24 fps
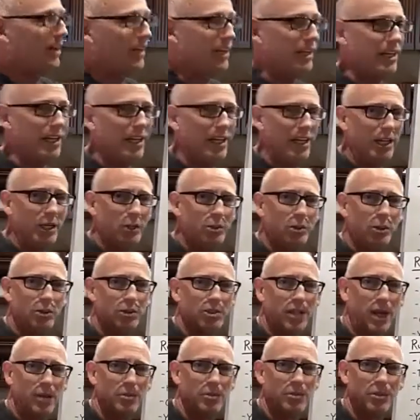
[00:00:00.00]
E
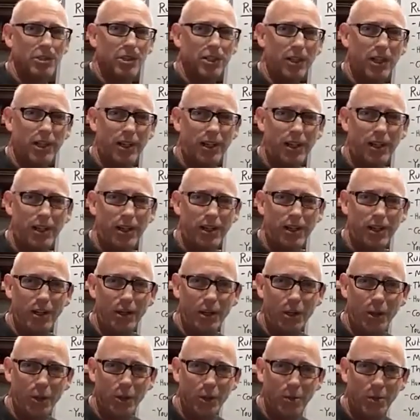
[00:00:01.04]
equals mc
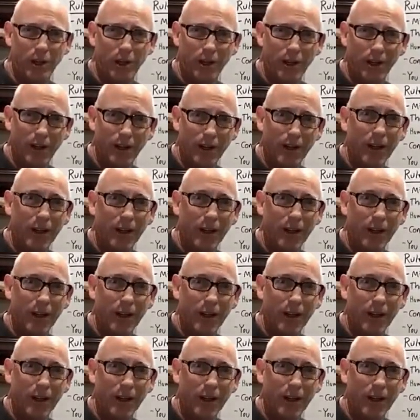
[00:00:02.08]
cubed?